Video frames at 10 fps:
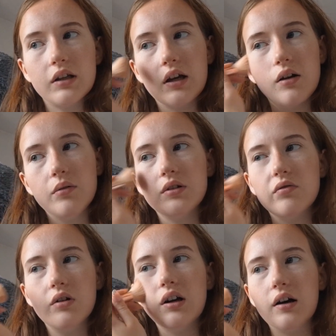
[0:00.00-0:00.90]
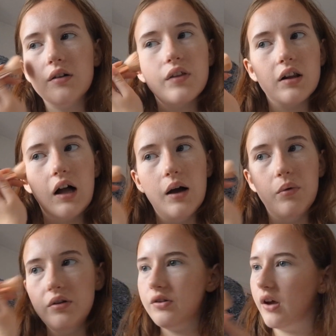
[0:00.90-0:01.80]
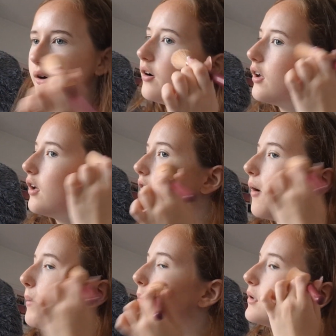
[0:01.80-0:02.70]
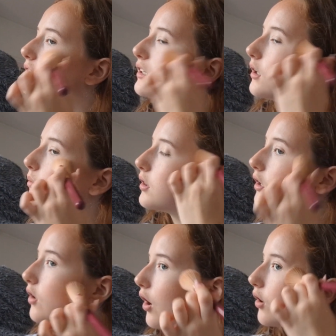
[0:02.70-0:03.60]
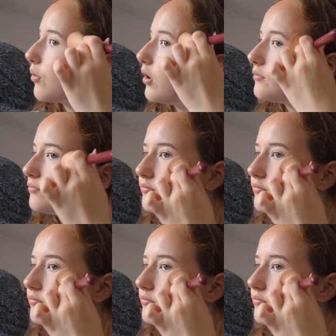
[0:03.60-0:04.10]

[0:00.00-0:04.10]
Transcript: Like I don't want to run out of the light one, so I've been mixing it with the dark one.